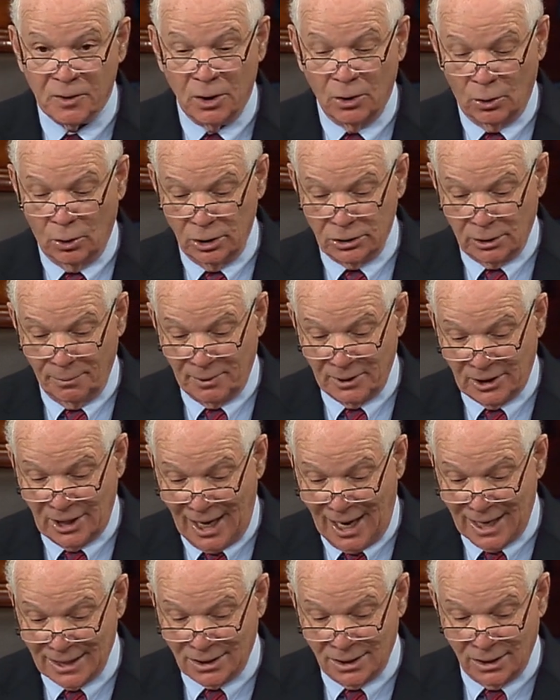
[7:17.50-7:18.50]
or to
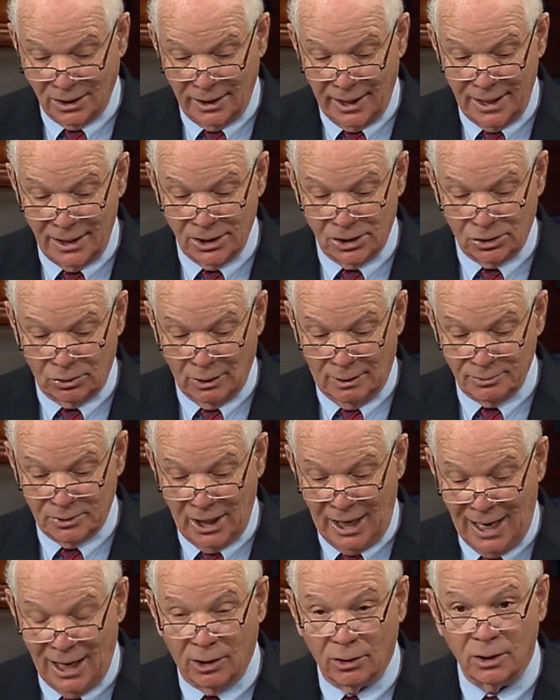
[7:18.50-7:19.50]
protect the latest Trump
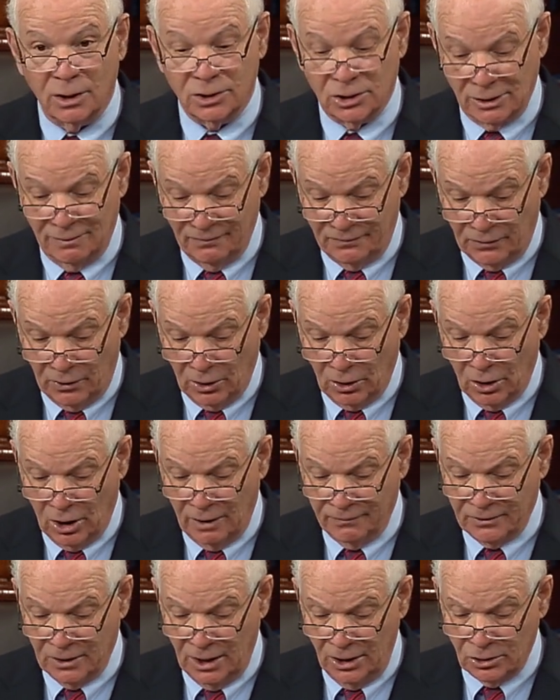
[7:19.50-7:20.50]
Tower in some
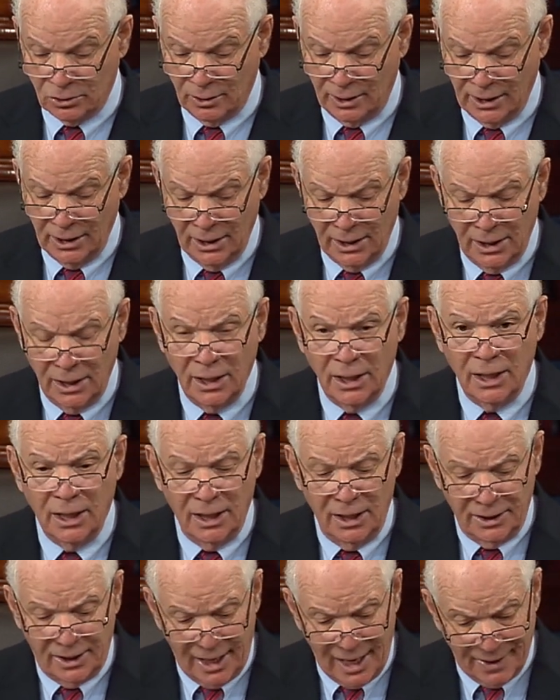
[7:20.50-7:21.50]
far-off country.
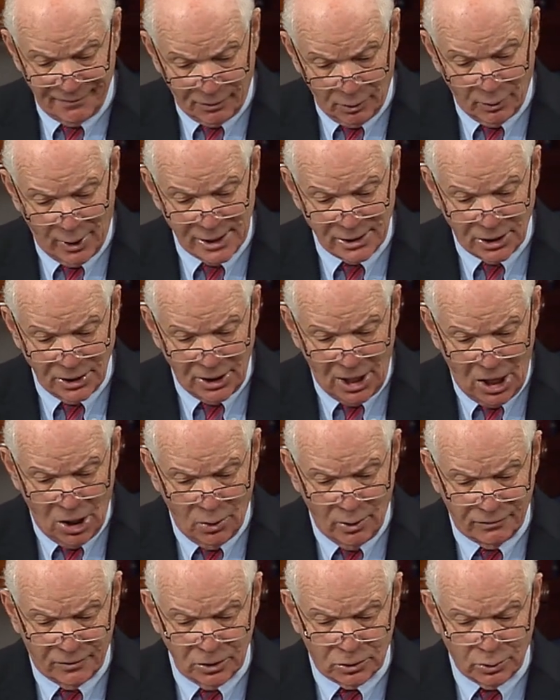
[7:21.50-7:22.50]
They have a right to
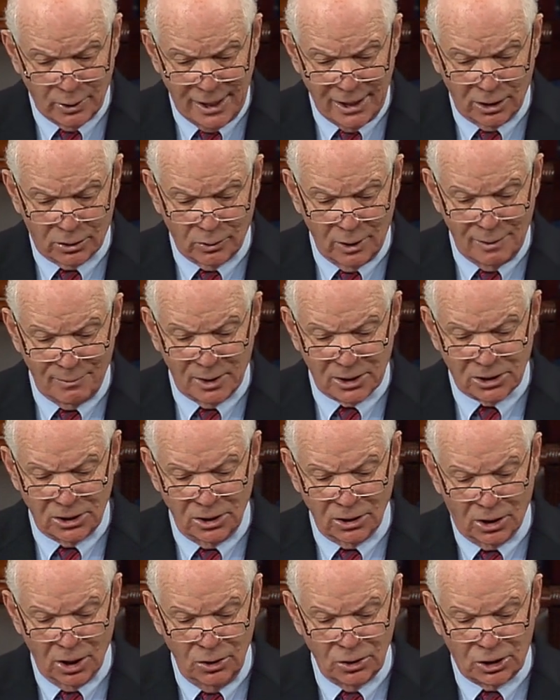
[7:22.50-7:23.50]
know if the trade agreements
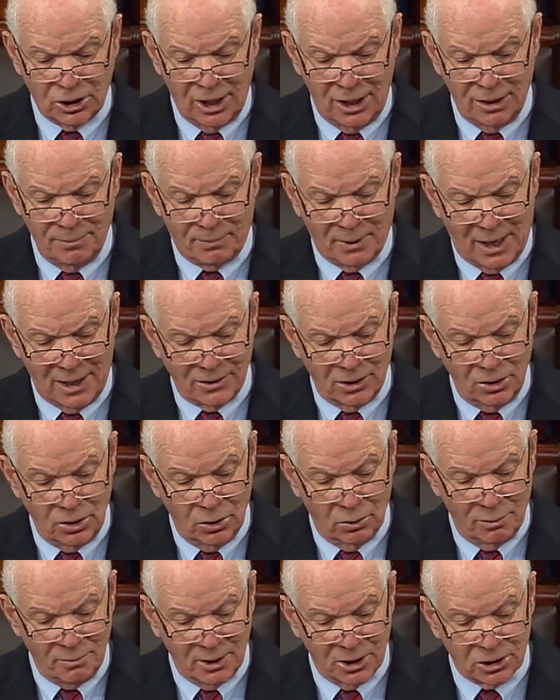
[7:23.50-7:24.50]
negotiated by the
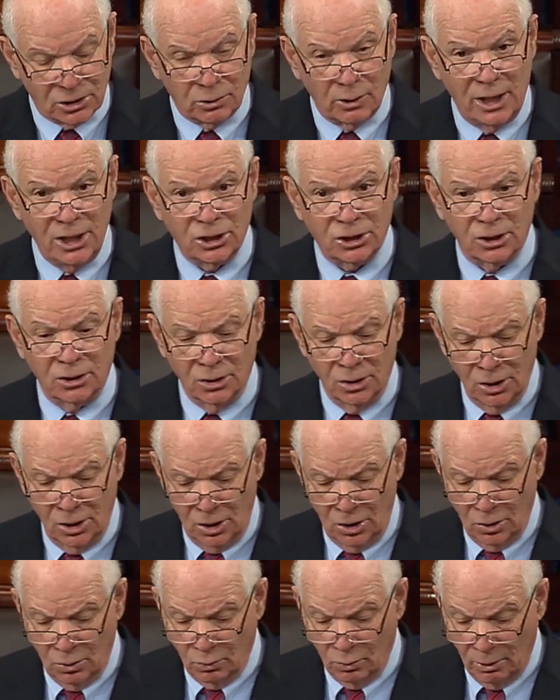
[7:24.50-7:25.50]
new administration
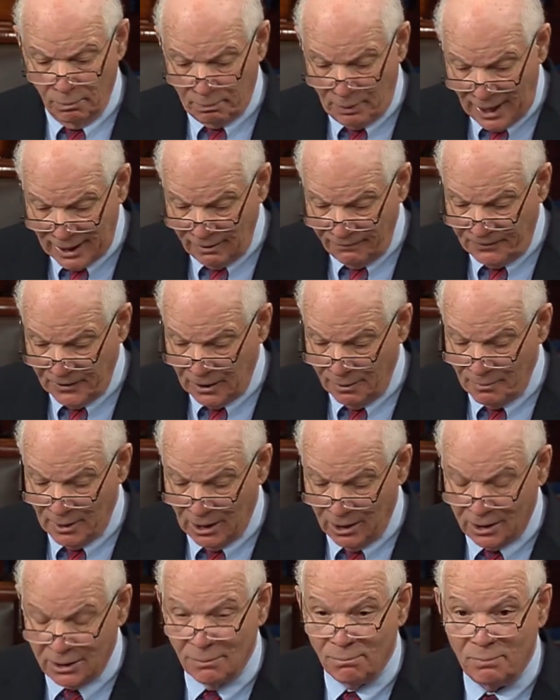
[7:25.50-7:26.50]
will benefit
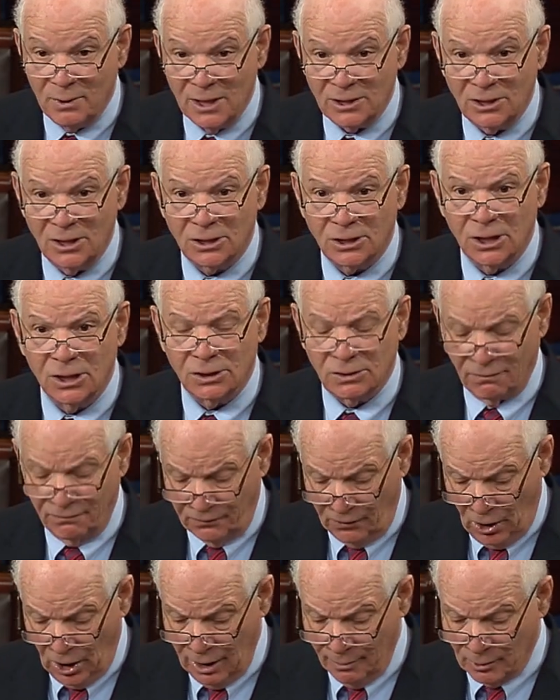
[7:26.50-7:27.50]
American businesses,
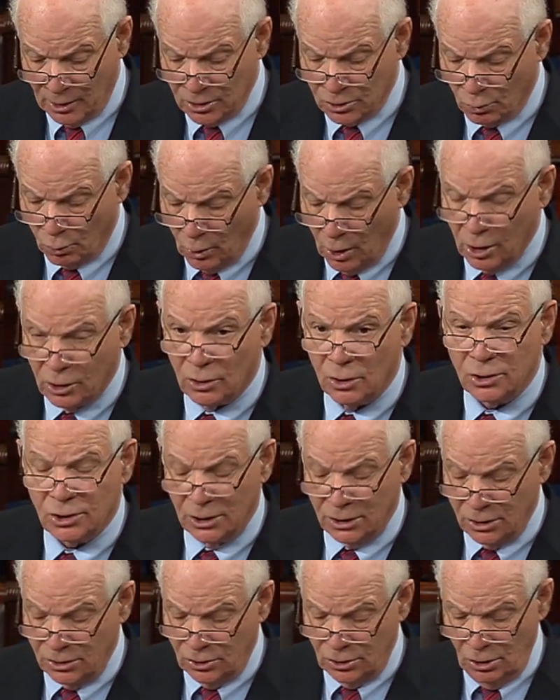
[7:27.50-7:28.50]
farmers, workers,
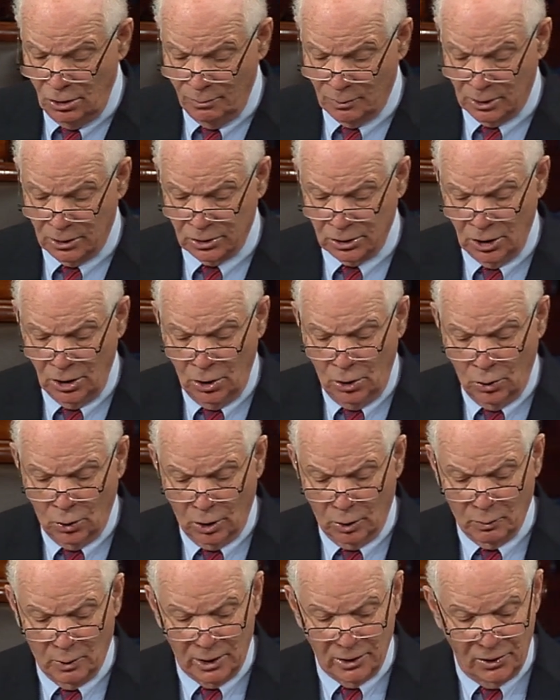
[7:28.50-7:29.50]
and consumers,
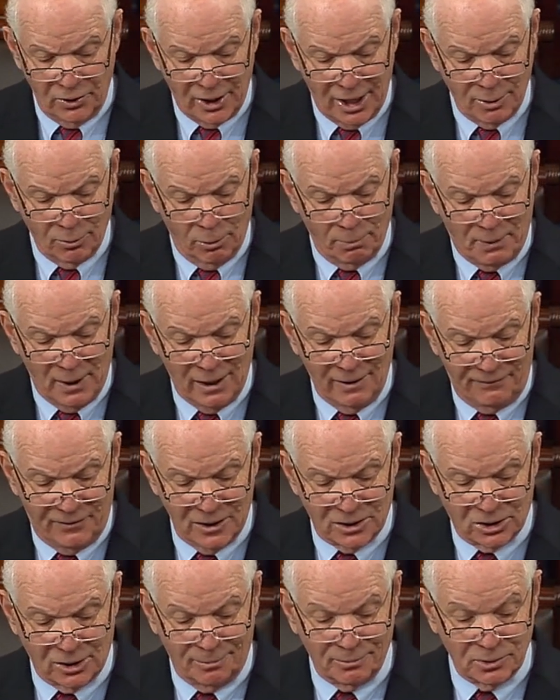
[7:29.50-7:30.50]
or whether they will
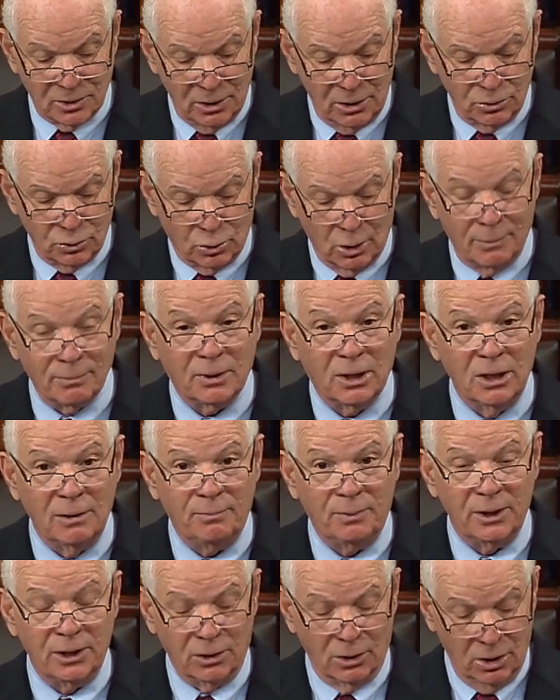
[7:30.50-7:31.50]
benefit some Trump
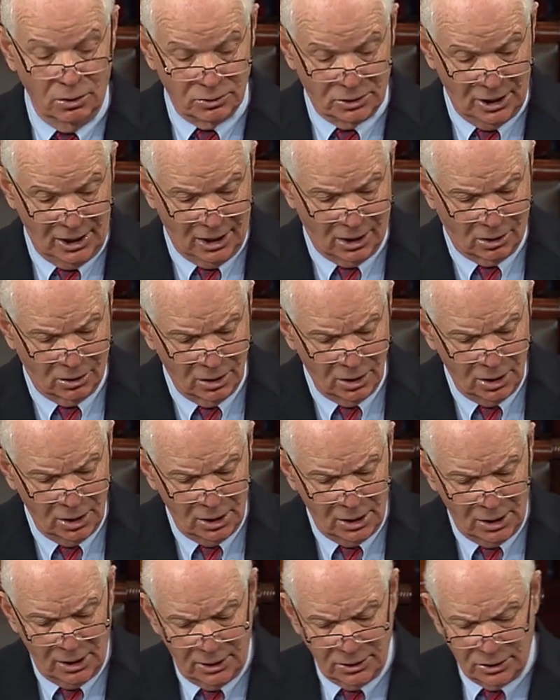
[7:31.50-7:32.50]
company or hotel.
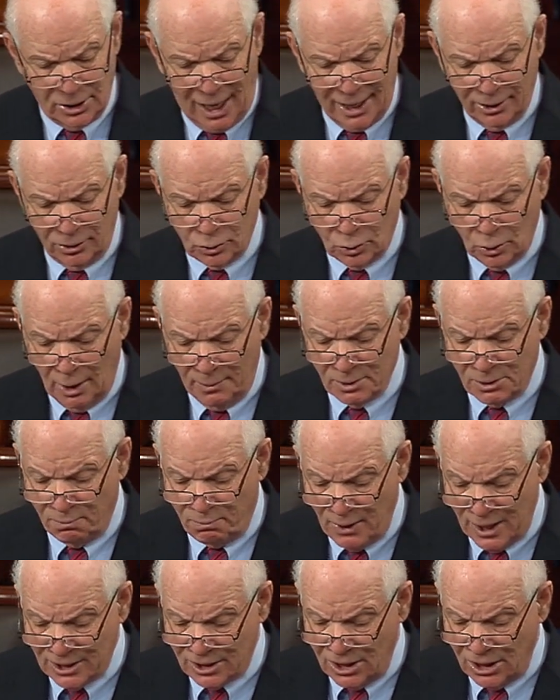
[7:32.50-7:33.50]
Donald Trump's
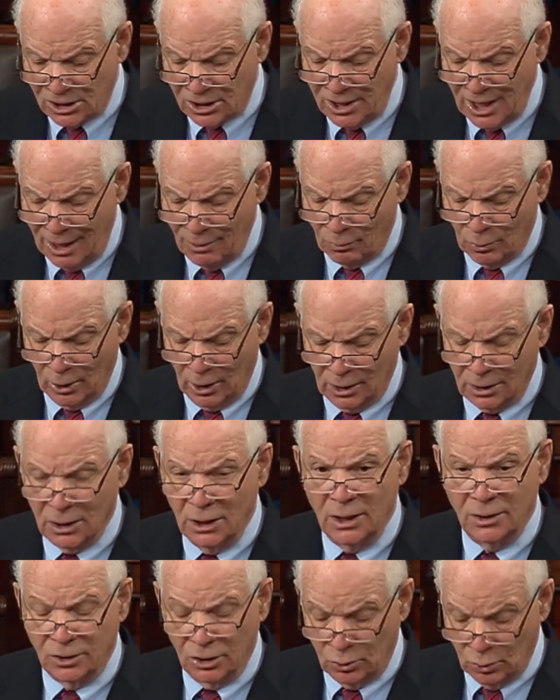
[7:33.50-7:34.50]
business
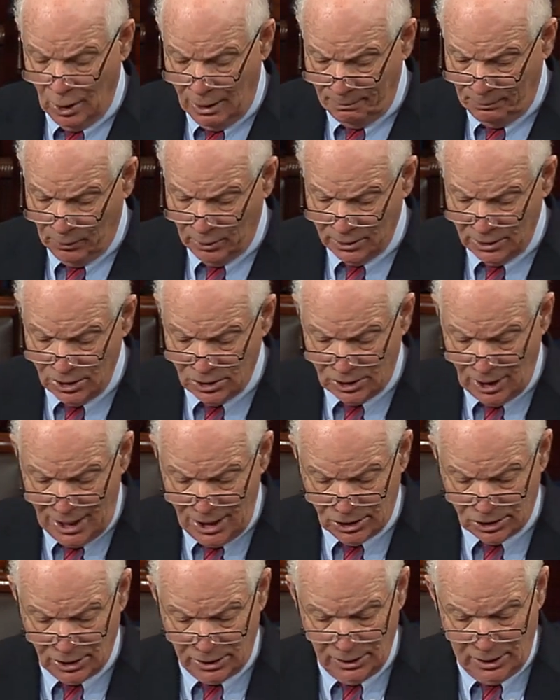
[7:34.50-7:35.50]
network, the Trump
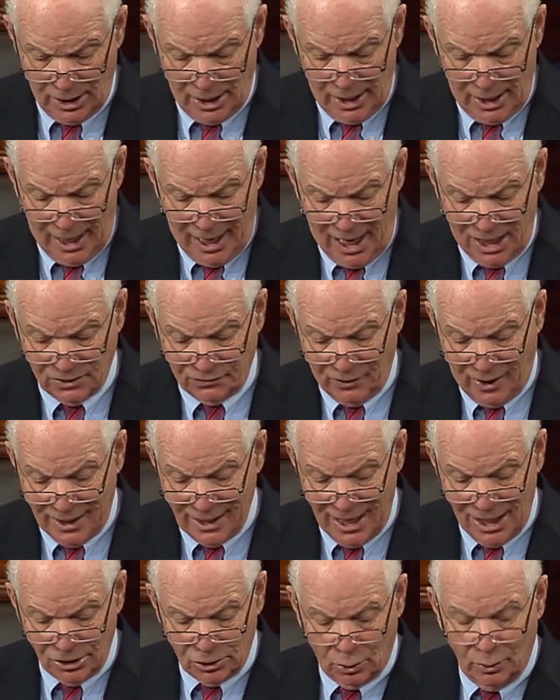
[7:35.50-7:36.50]
Organization, has
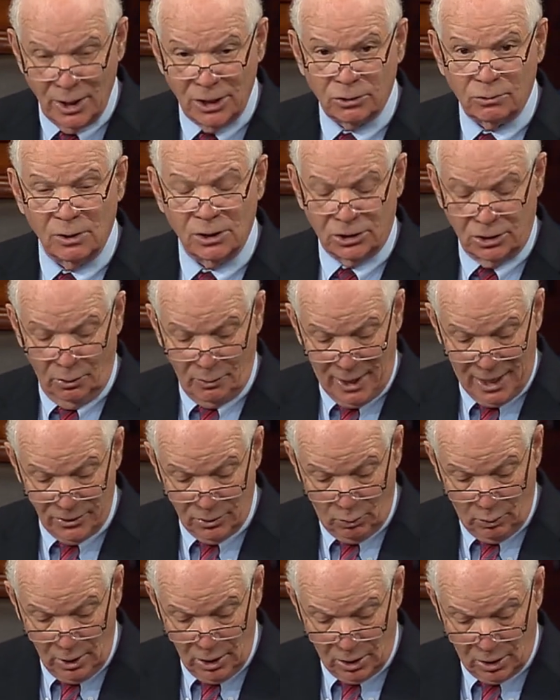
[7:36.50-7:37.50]
financial interests around
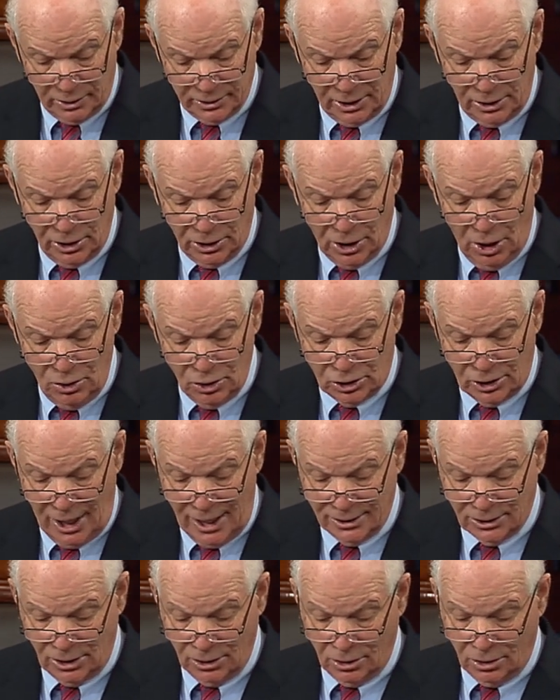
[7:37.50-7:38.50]
the world and
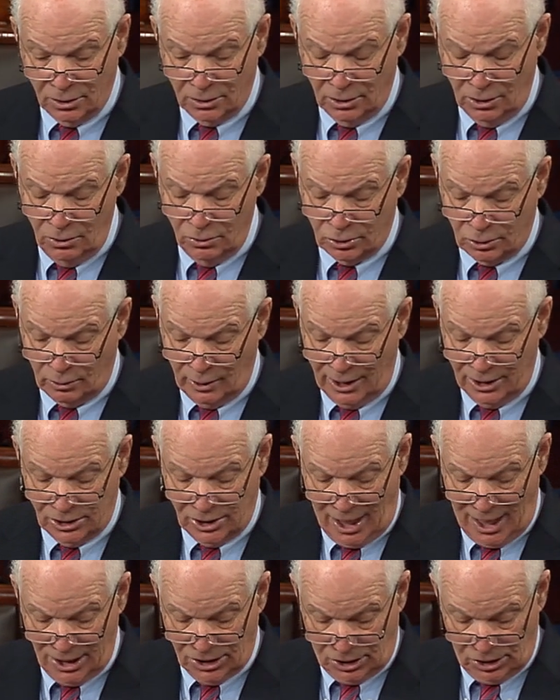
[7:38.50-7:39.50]
negotiates and concludes
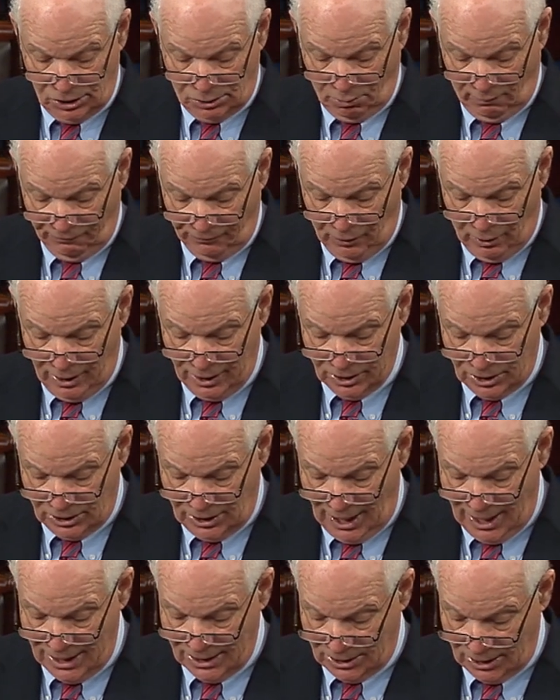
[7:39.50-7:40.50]
transactions with foreign
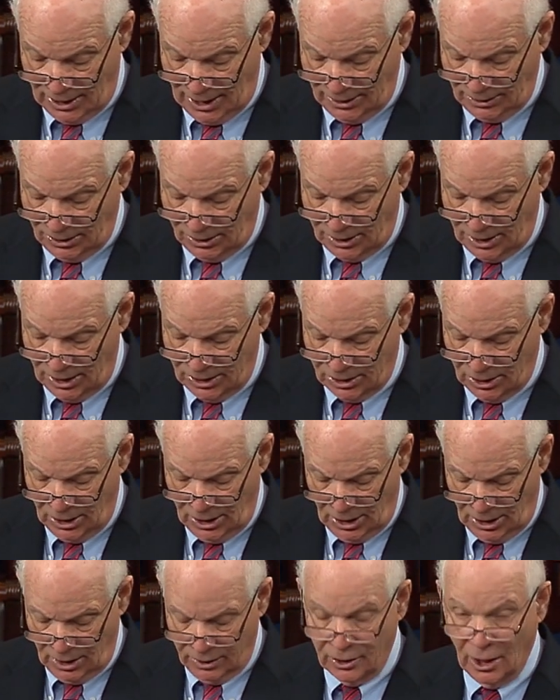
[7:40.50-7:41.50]
states and entities
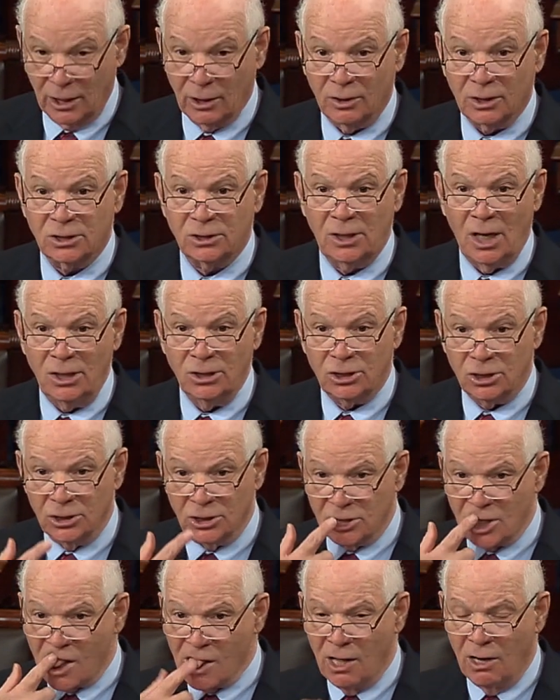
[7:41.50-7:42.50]
that are
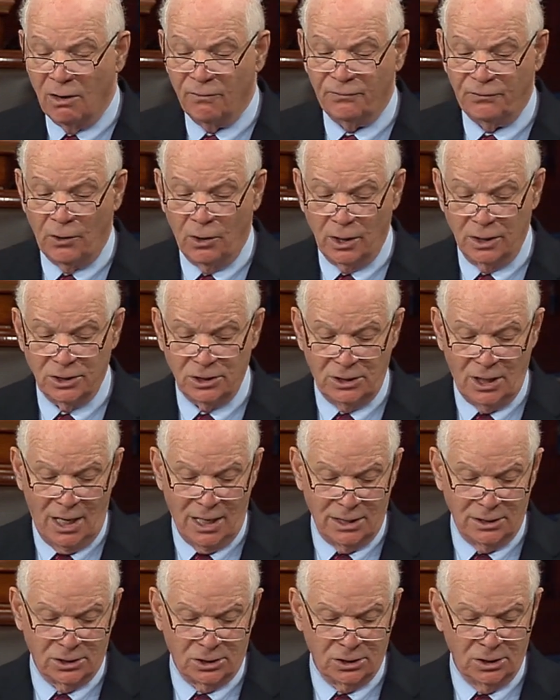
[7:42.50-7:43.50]
extensions of foreign
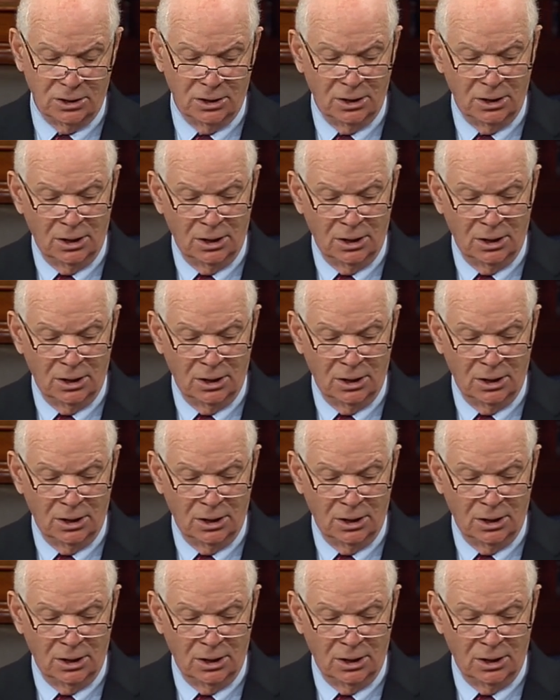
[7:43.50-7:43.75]
states.